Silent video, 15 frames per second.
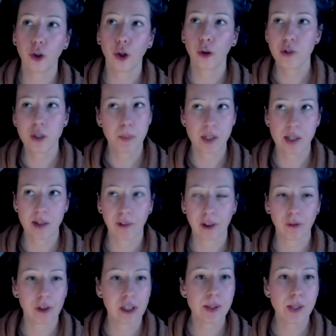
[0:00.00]
no specific
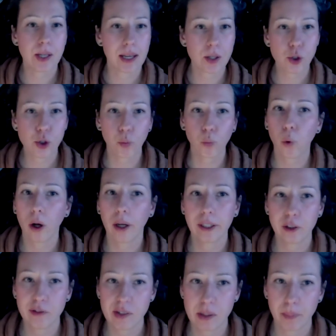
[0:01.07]
reason as to why
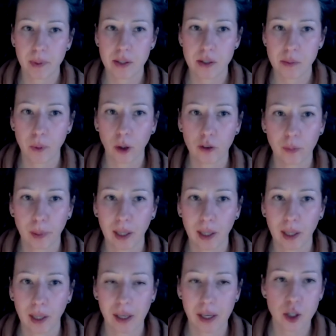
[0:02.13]
you've submitted multiple
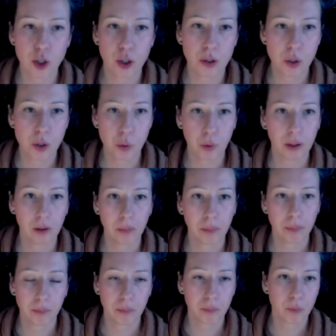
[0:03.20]
applications, we'll
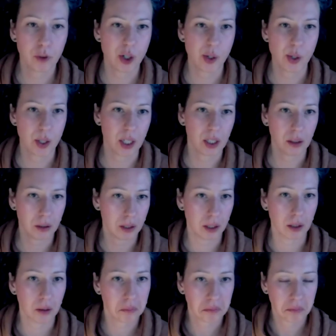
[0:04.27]
just think
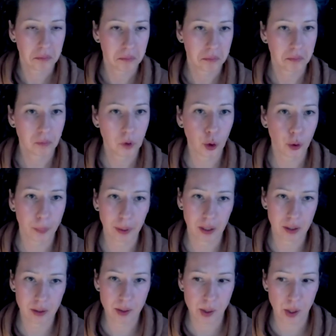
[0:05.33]
that you're a bit
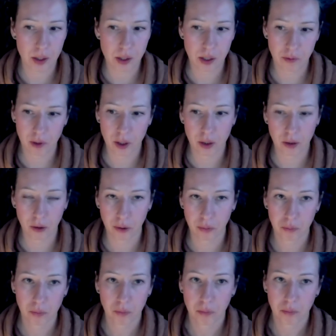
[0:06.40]
indecisive and
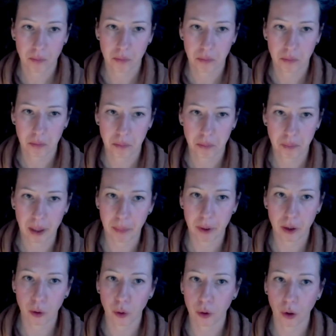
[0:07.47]

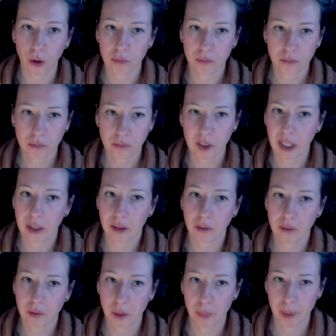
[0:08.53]
maybe you're not then
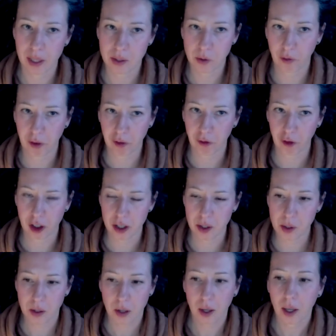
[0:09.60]
the best fit for
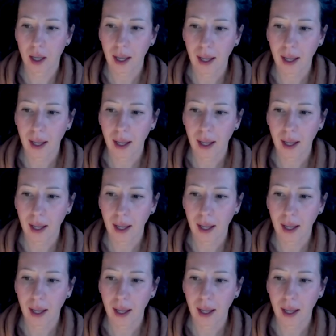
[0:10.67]
us.